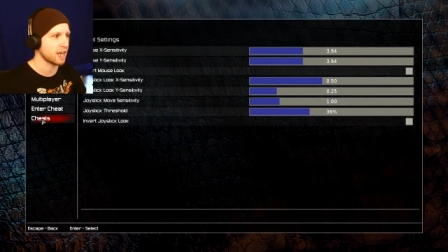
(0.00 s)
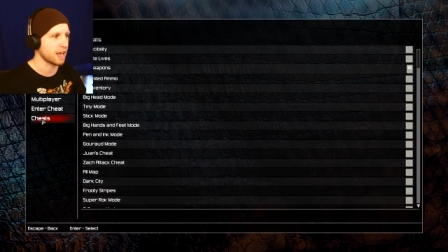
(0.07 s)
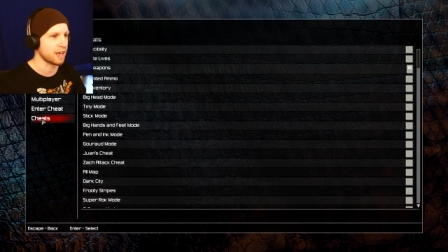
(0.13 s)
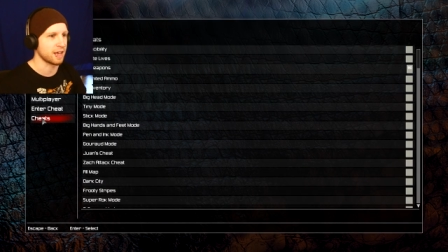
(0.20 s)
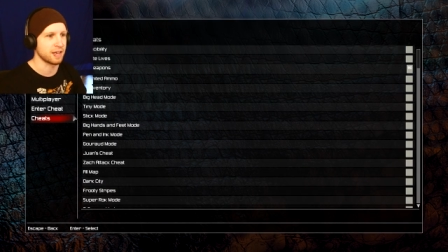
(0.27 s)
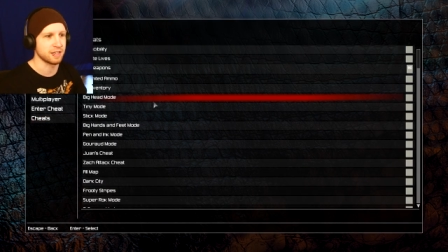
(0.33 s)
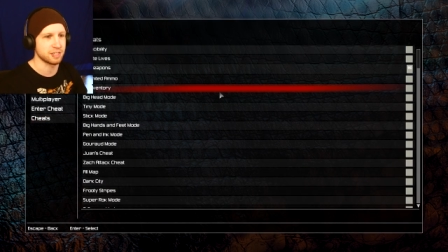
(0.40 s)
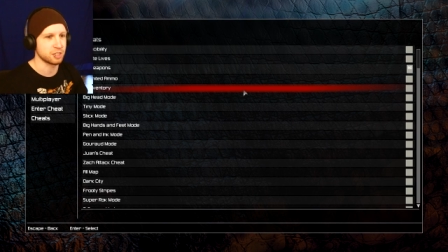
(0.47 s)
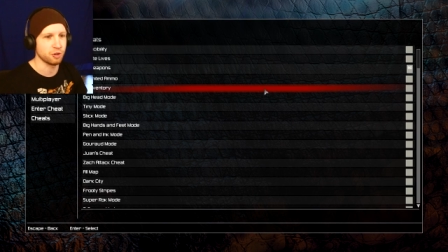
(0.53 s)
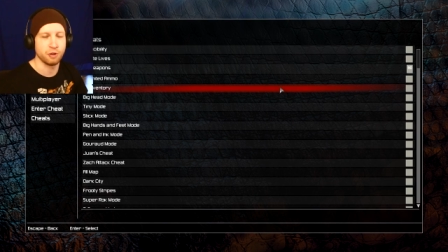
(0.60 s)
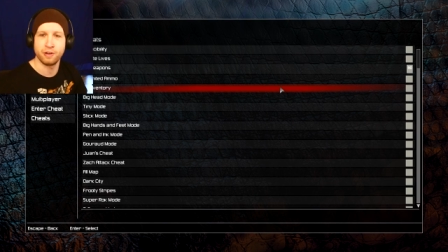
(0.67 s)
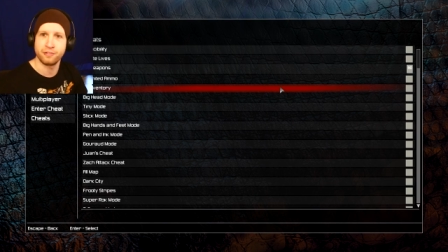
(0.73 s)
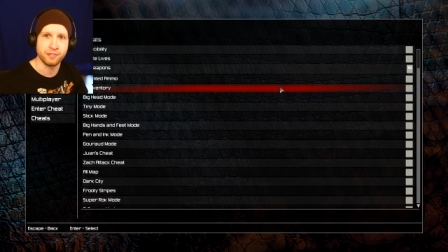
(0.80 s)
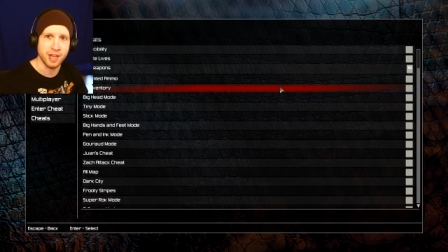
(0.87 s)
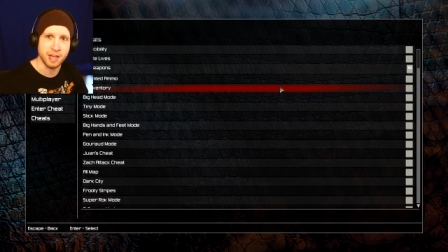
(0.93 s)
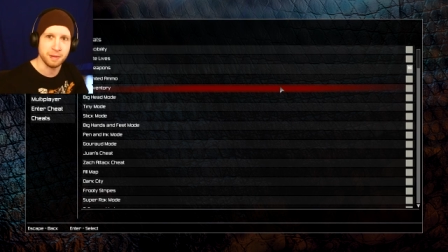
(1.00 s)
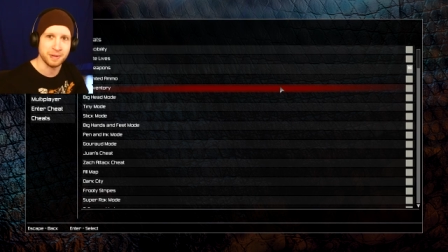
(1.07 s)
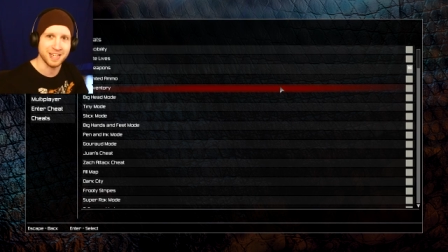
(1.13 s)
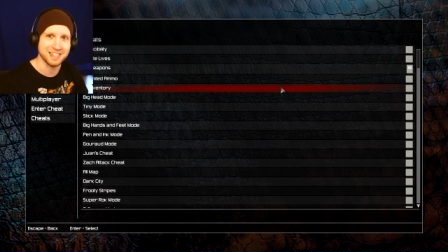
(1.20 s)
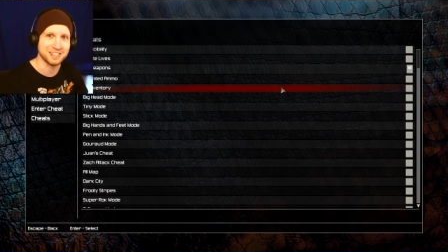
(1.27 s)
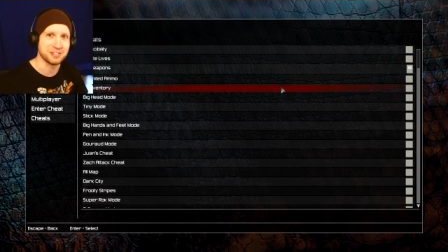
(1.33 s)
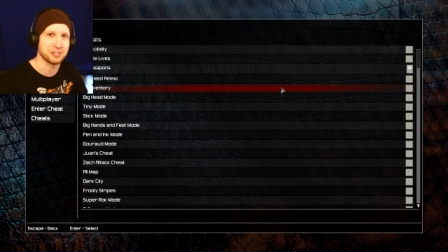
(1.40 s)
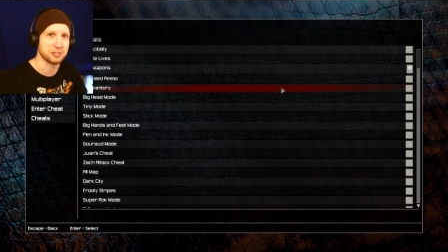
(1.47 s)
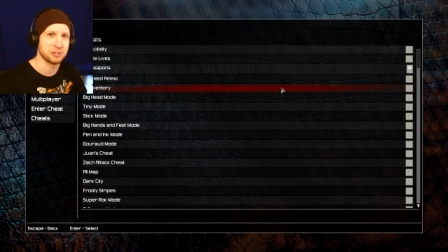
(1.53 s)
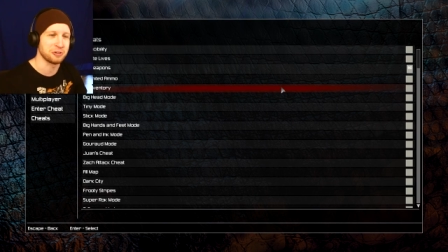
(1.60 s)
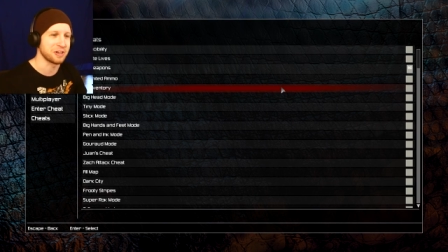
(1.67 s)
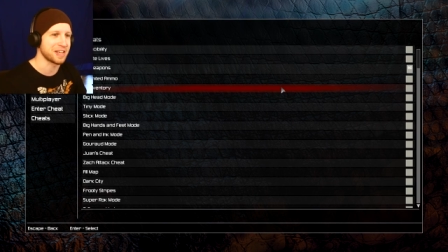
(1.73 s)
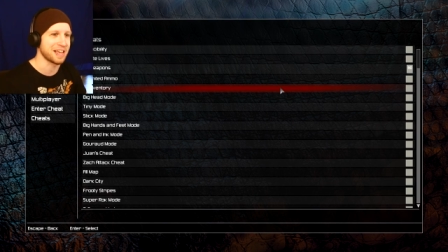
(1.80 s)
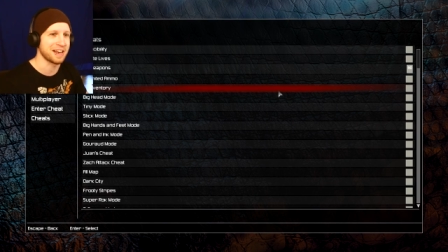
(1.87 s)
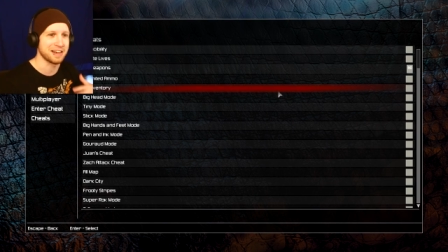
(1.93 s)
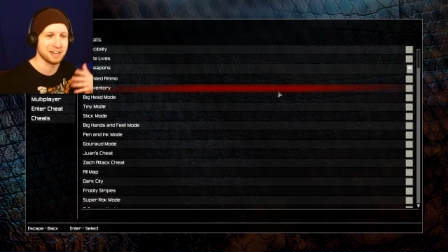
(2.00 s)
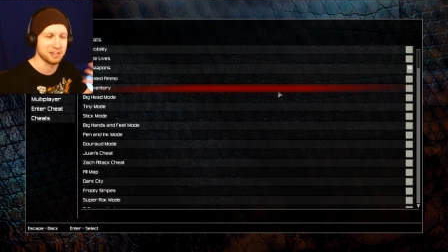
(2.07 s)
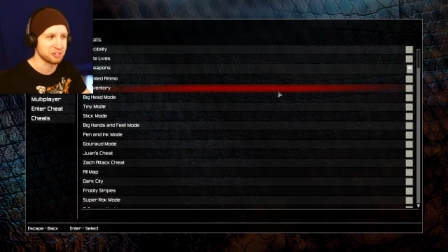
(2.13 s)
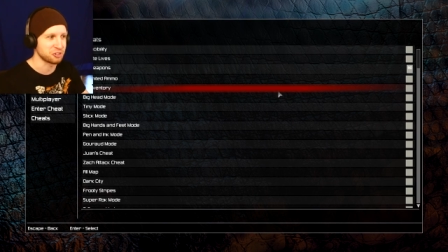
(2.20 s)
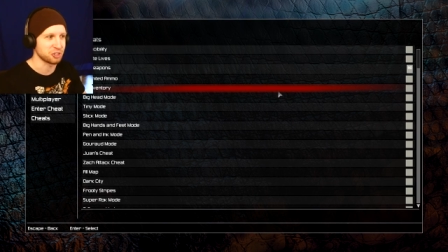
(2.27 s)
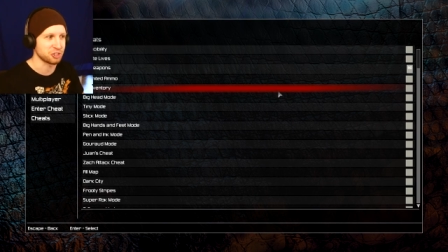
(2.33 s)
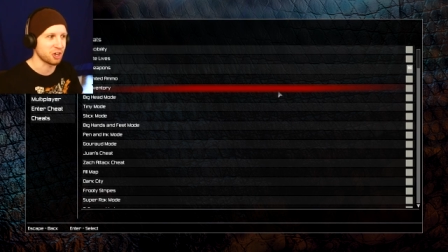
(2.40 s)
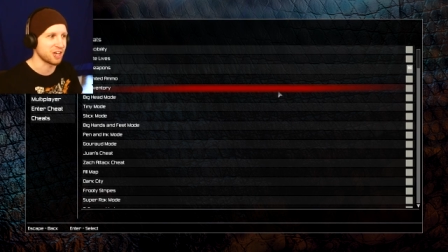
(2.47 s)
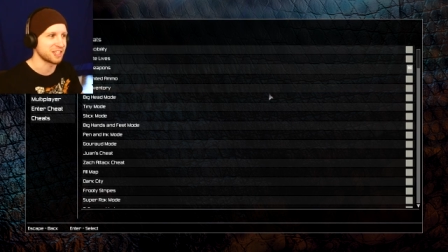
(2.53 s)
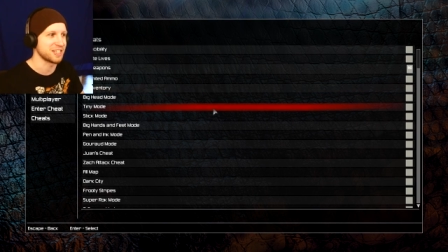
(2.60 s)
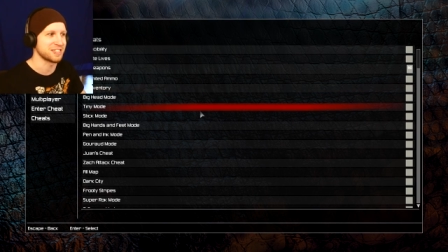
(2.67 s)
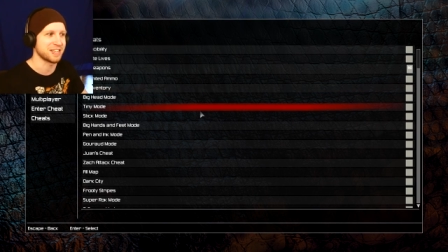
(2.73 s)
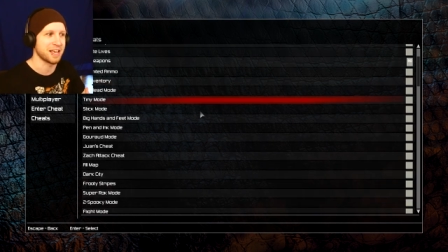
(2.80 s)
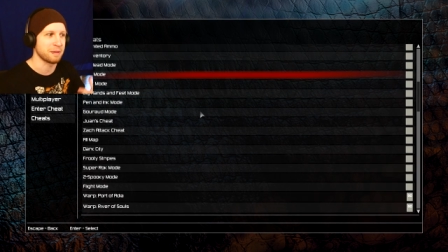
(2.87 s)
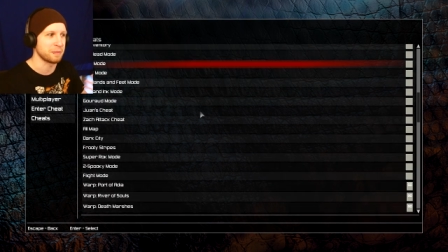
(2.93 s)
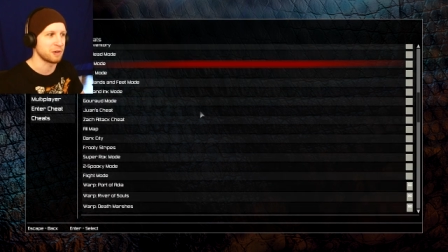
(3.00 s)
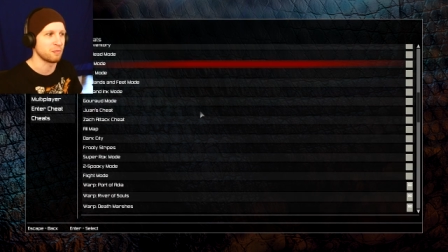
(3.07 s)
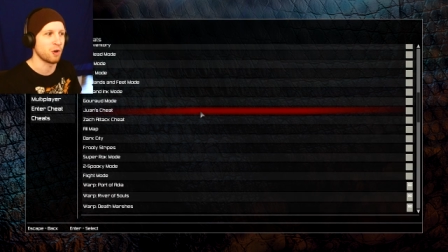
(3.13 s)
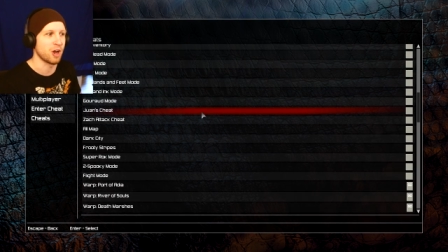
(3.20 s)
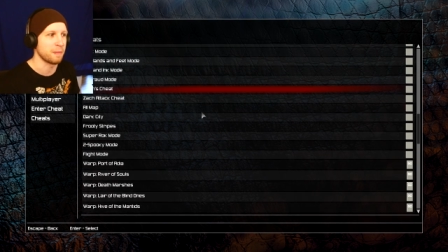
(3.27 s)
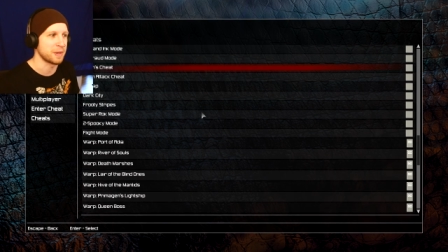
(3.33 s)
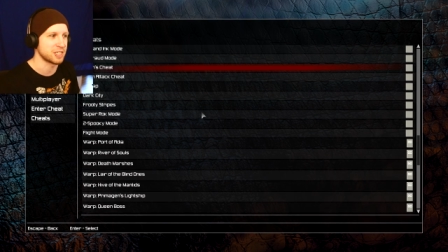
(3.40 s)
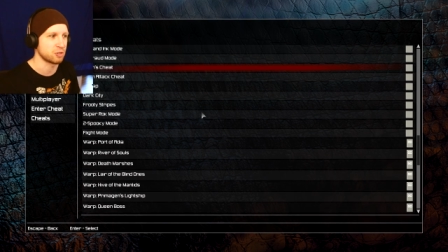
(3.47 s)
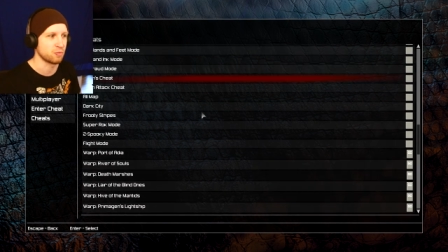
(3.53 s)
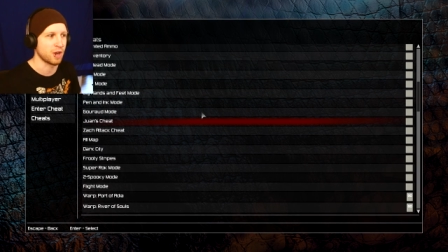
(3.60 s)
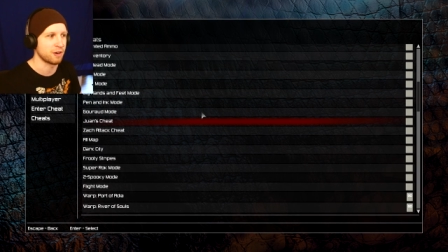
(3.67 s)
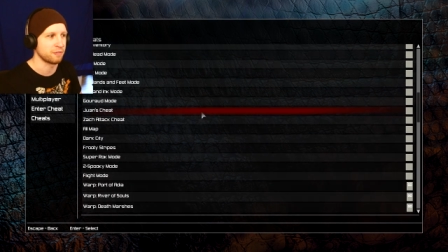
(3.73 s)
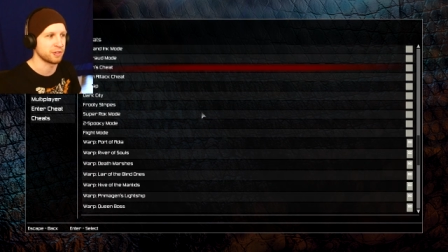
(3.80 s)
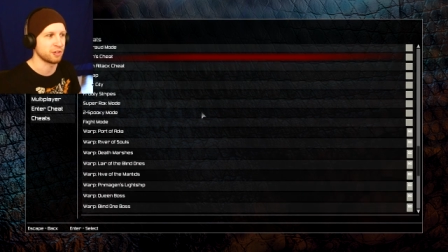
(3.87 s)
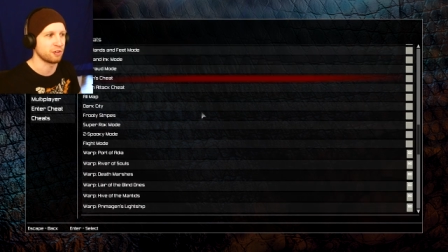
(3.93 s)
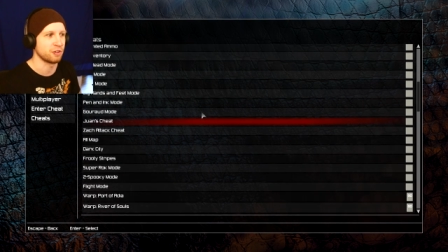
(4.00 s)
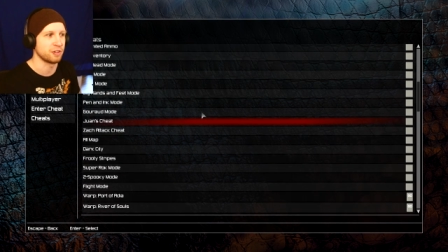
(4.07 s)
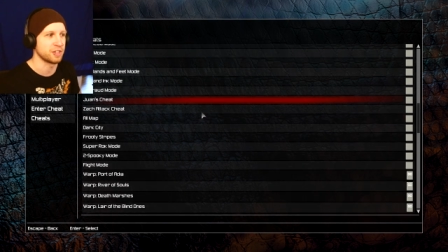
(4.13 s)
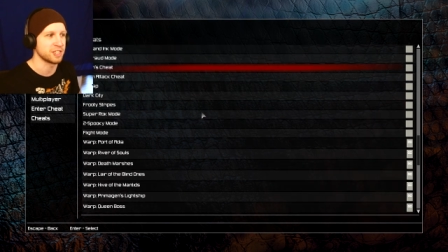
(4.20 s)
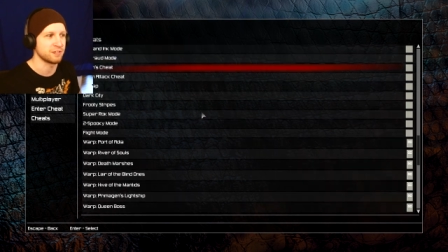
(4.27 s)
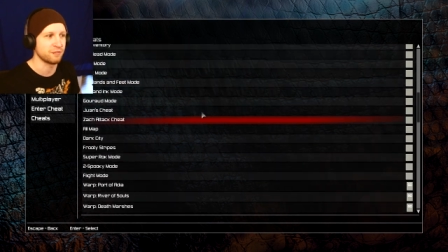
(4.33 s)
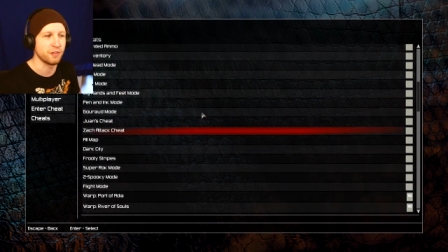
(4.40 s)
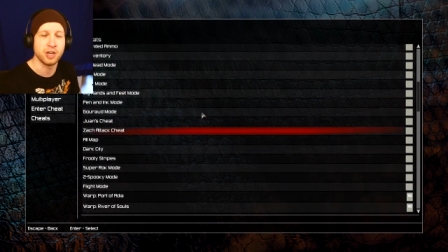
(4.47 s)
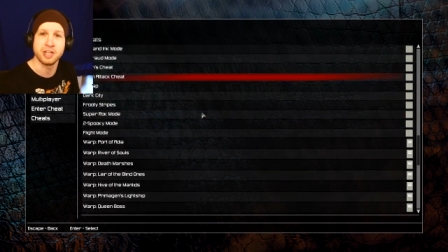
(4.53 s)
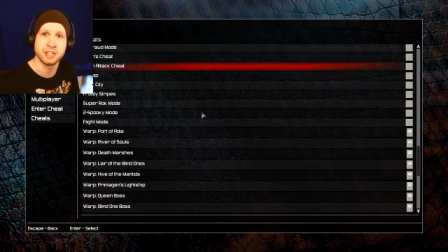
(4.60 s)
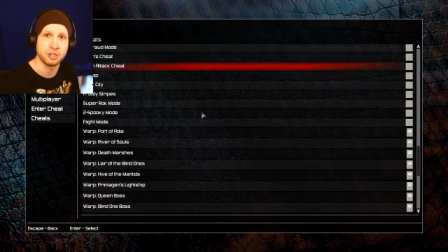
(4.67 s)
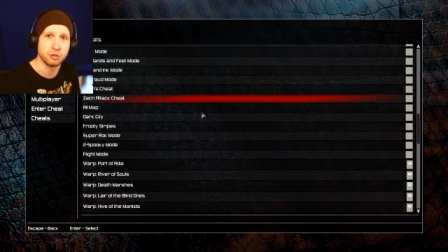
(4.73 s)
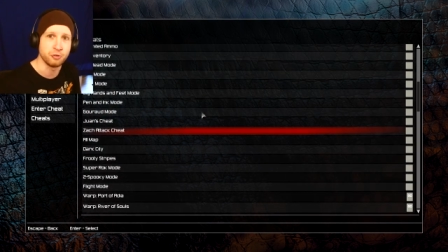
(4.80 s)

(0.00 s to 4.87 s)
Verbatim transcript: uh, so if anybody's just tuning in and you just got this game and you want to mess around with all this fun,